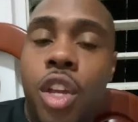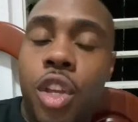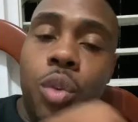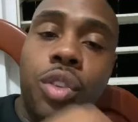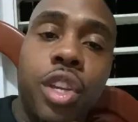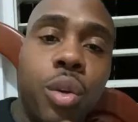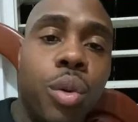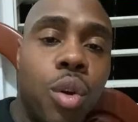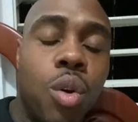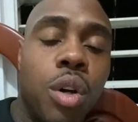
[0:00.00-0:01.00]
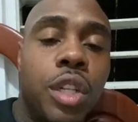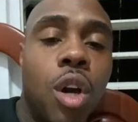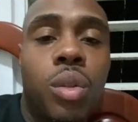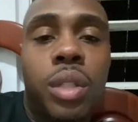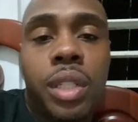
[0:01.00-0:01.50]
You see unicorns
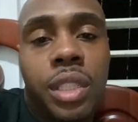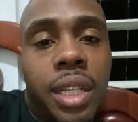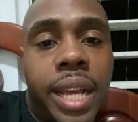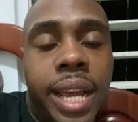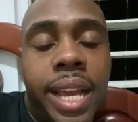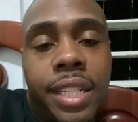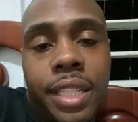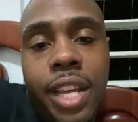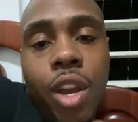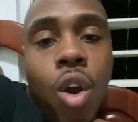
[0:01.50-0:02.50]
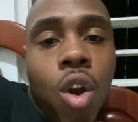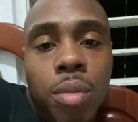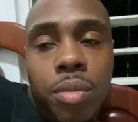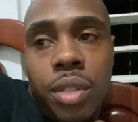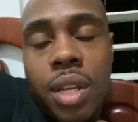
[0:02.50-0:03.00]
holding each other hands and their
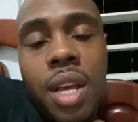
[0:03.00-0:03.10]
arms